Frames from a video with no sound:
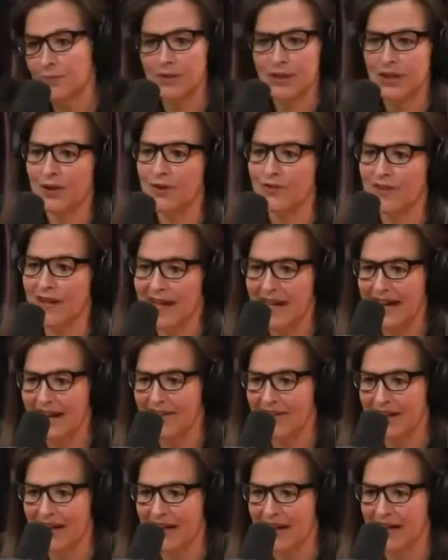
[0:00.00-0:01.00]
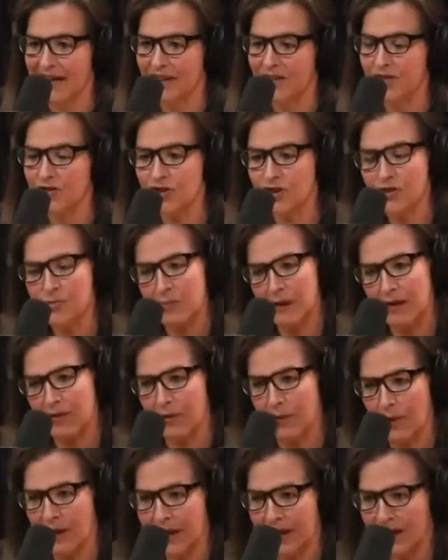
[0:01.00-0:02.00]
if I have a hat on, just by
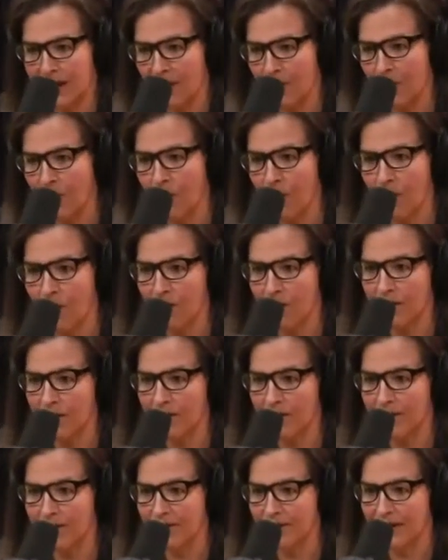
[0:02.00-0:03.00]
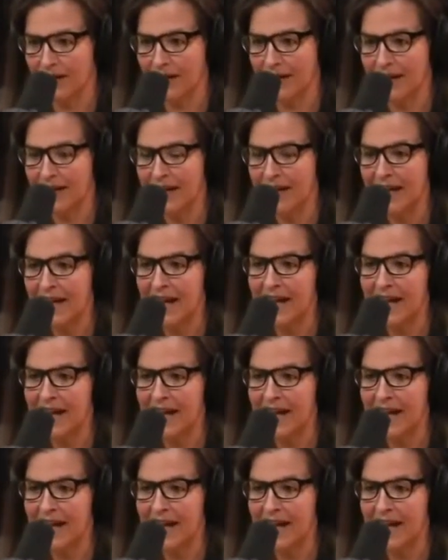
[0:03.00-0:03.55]
the way I walk, right?